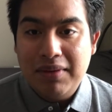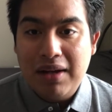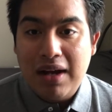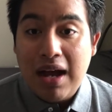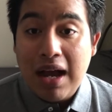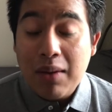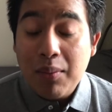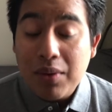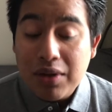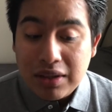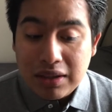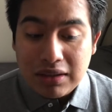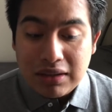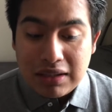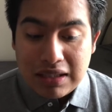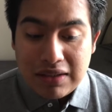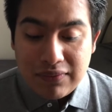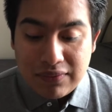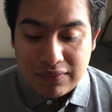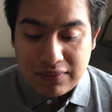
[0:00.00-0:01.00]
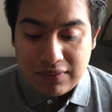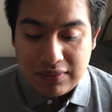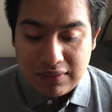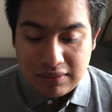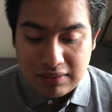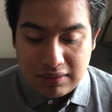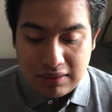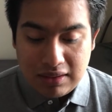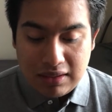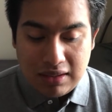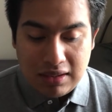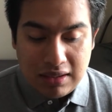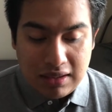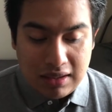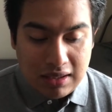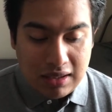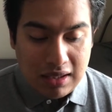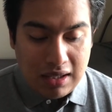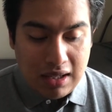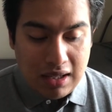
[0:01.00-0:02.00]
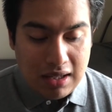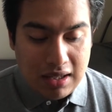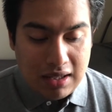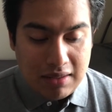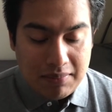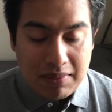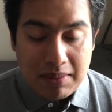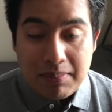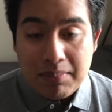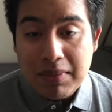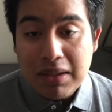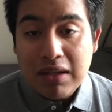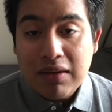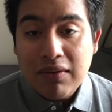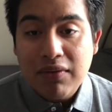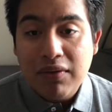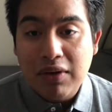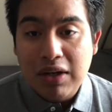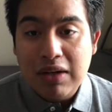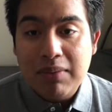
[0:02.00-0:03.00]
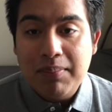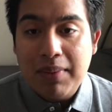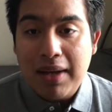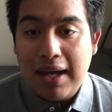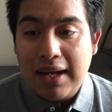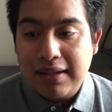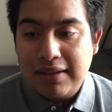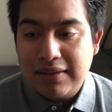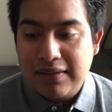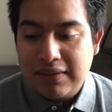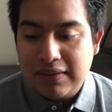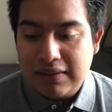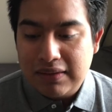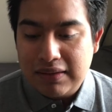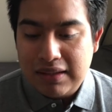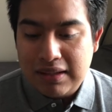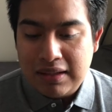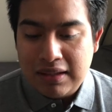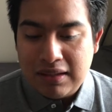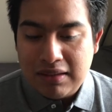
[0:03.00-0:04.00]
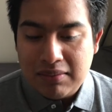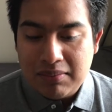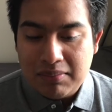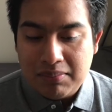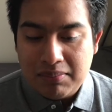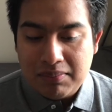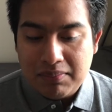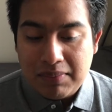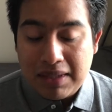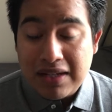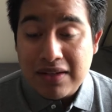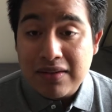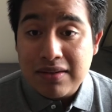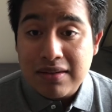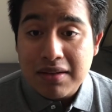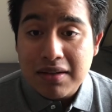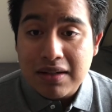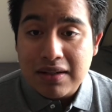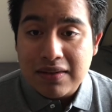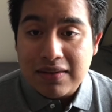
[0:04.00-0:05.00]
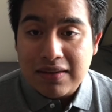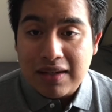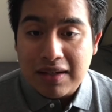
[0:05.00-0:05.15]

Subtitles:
I want to leave a meaningful impact in my students.